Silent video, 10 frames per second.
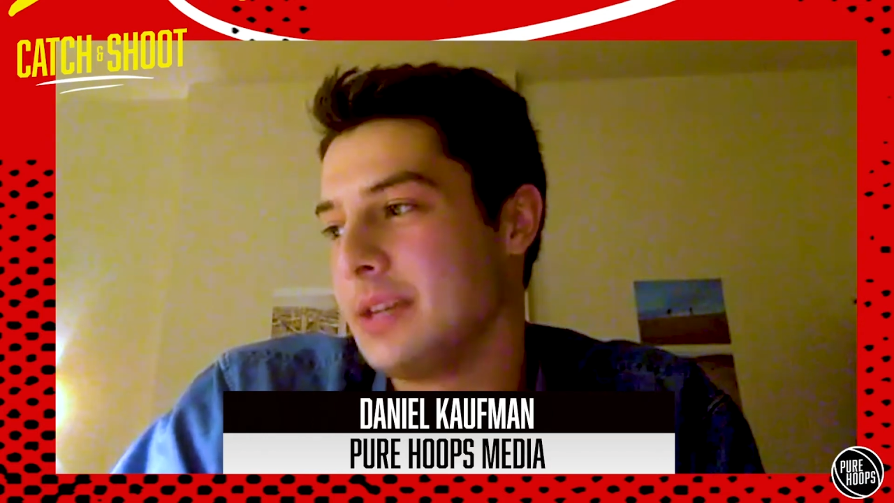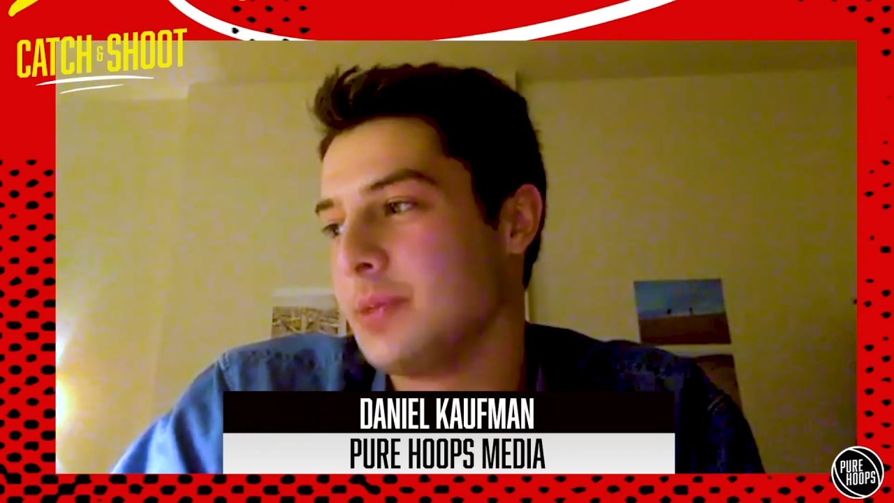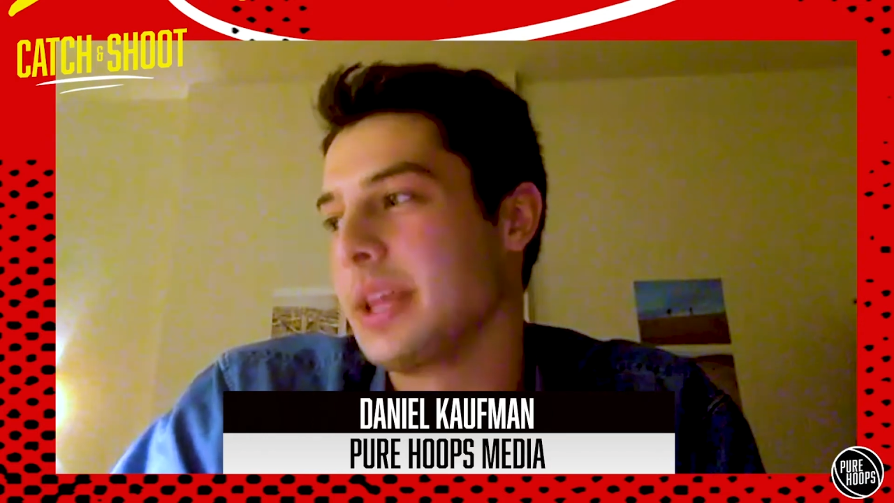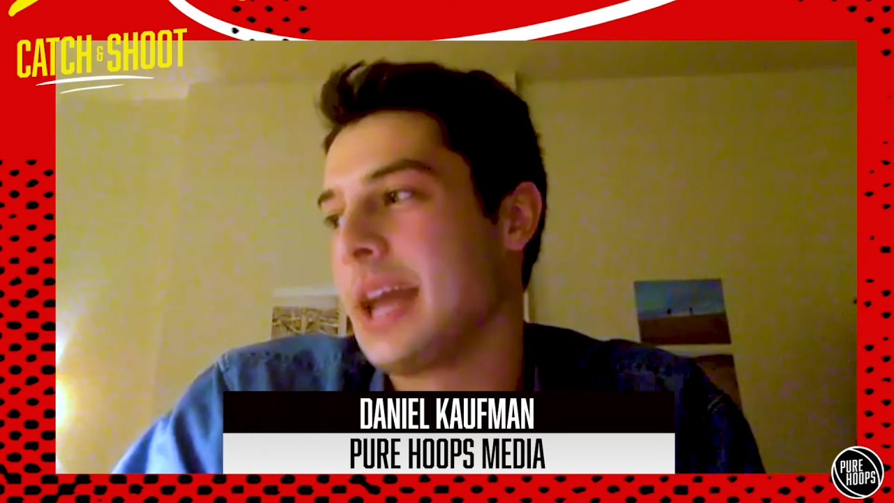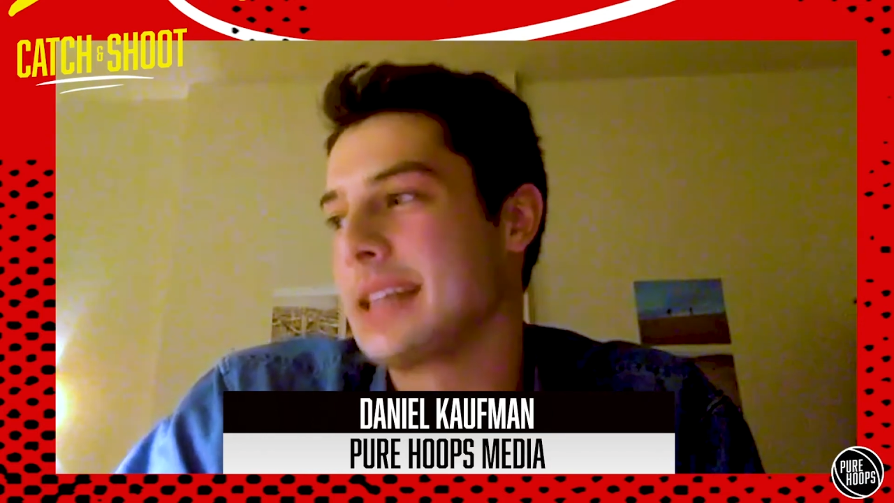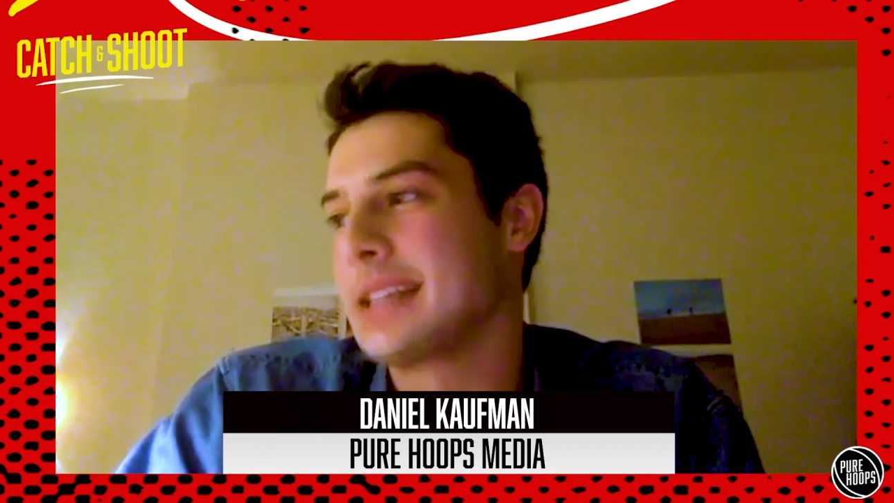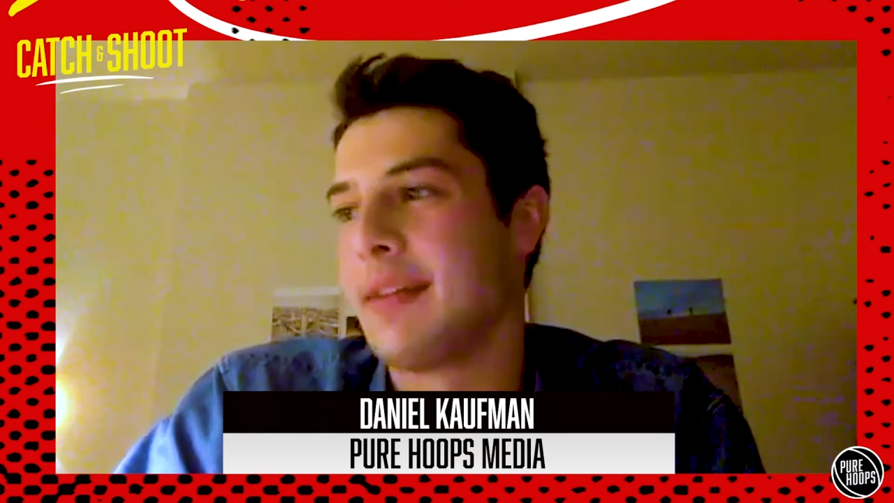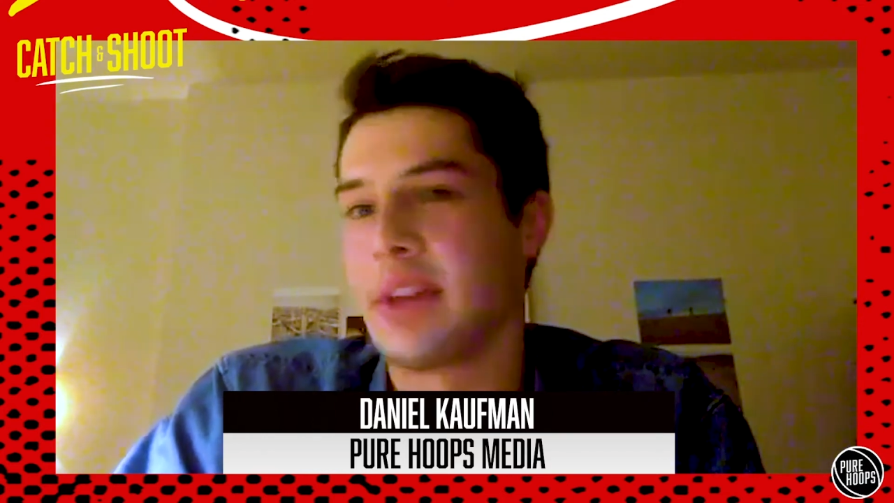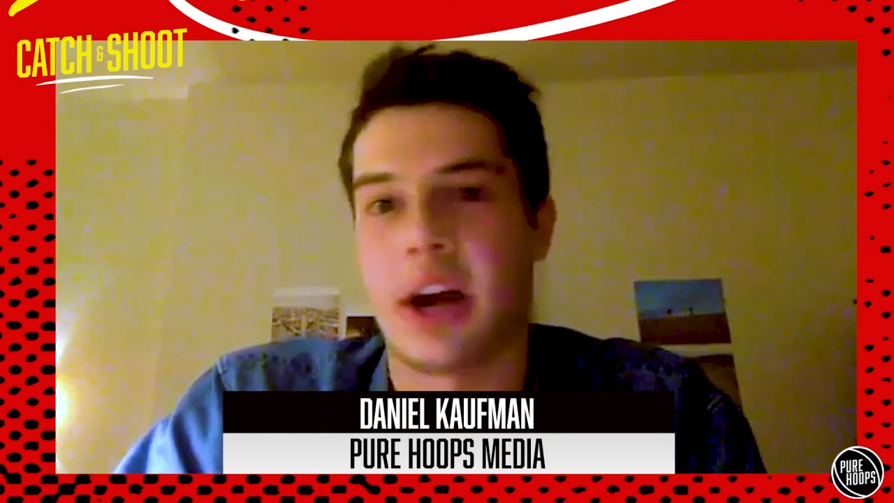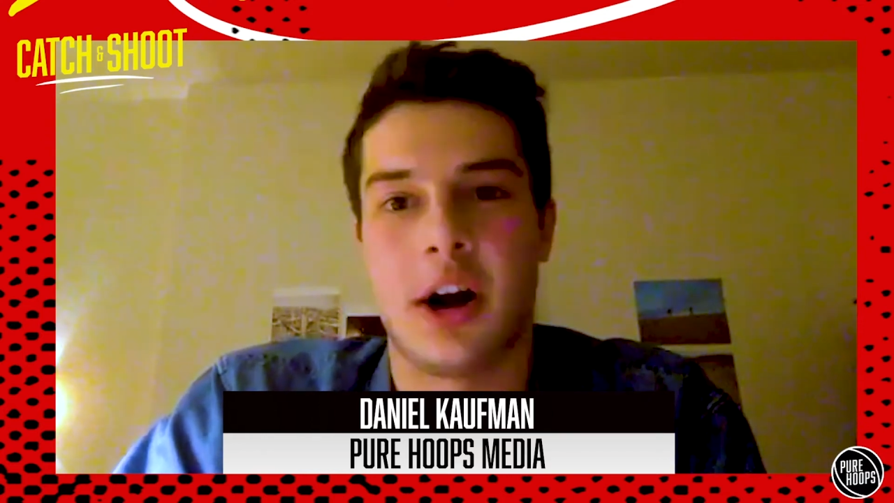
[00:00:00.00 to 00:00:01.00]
he really has to have like a